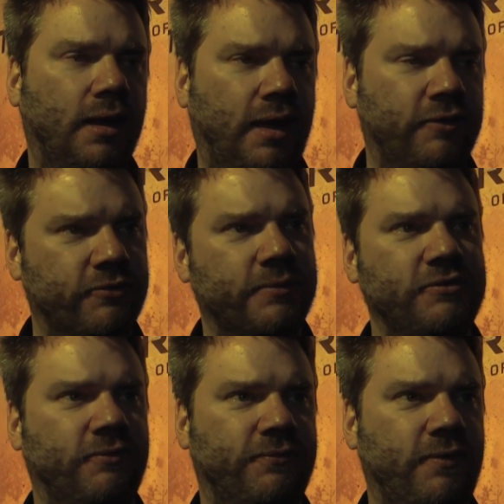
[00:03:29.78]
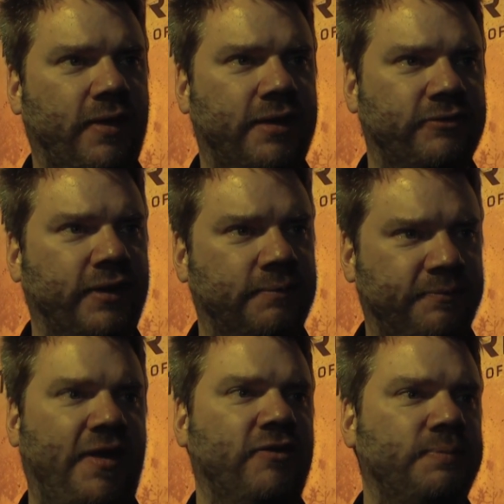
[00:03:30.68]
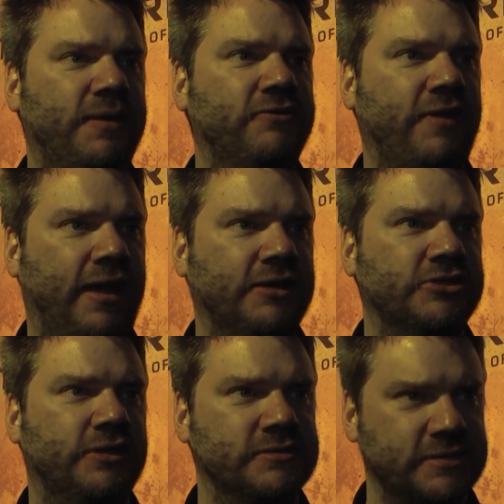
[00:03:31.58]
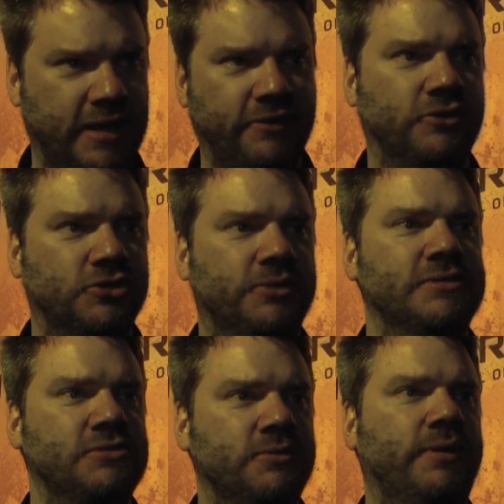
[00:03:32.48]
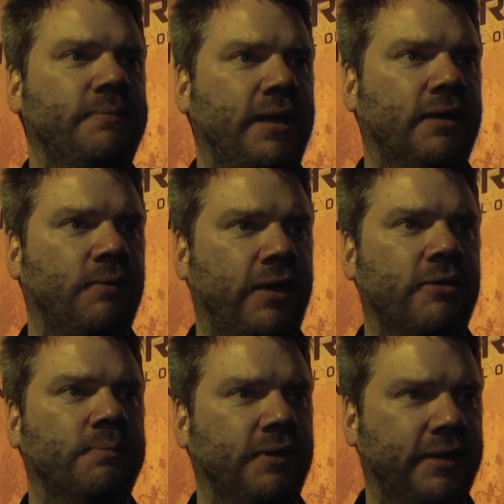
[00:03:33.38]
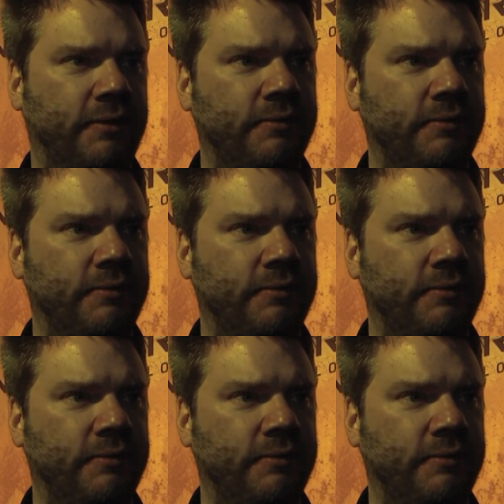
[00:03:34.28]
And there's a reason for that. It's that fast-paced action. It's the tactical choices you get to make while you're playing.